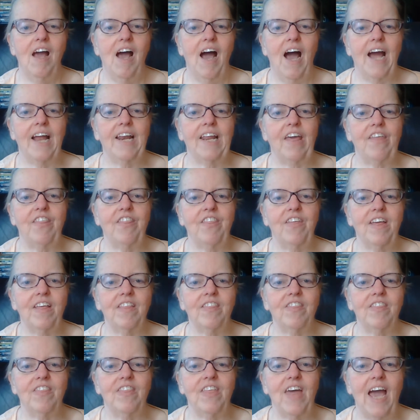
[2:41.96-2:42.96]
And I think
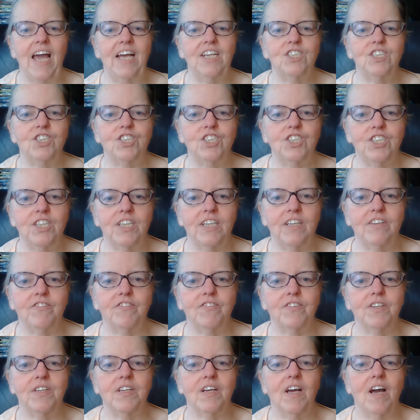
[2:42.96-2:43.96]
that
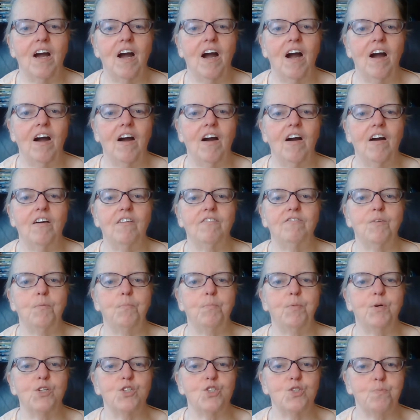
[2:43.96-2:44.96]
shift of
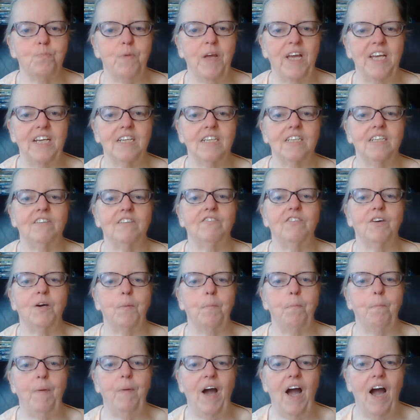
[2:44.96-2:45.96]
perspective
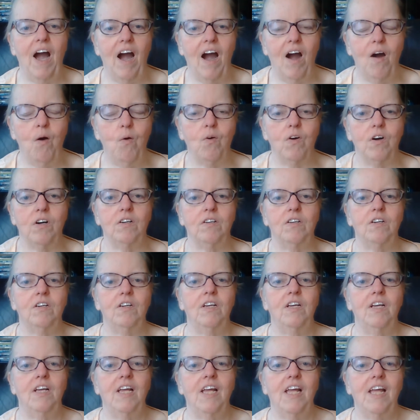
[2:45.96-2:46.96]
and power
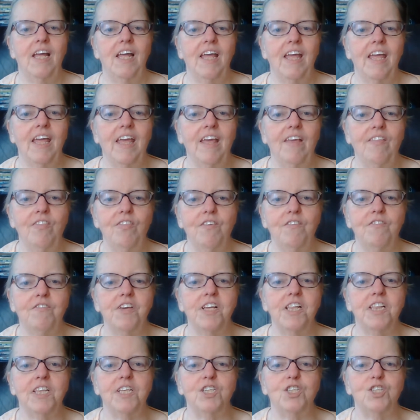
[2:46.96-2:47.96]
in the
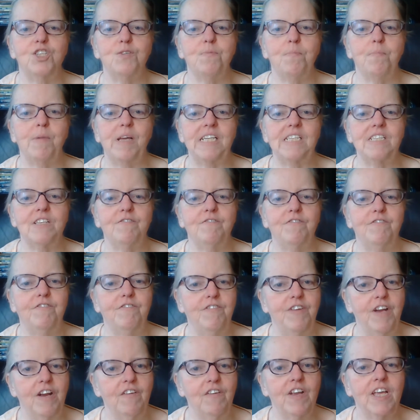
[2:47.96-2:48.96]
village makes a
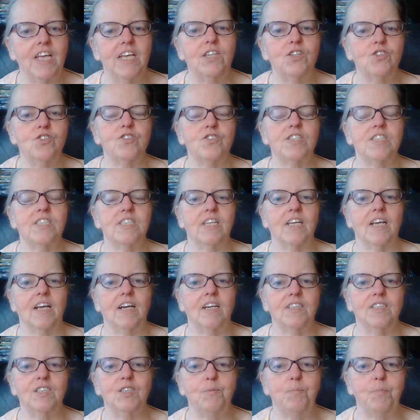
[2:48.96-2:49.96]
very interesting
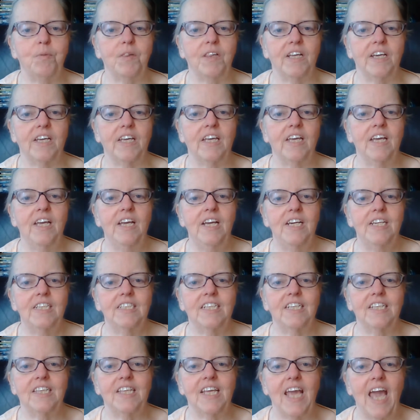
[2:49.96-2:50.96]
underplay
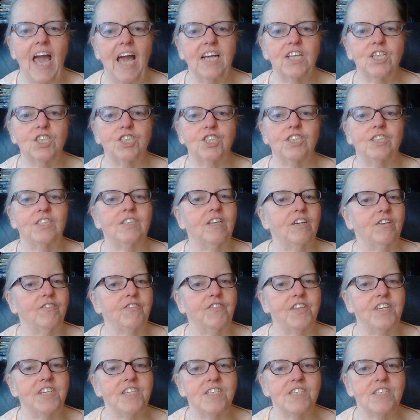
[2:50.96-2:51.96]
to the action
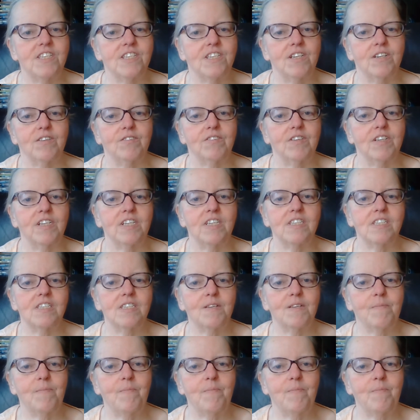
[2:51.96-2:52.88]
of this series.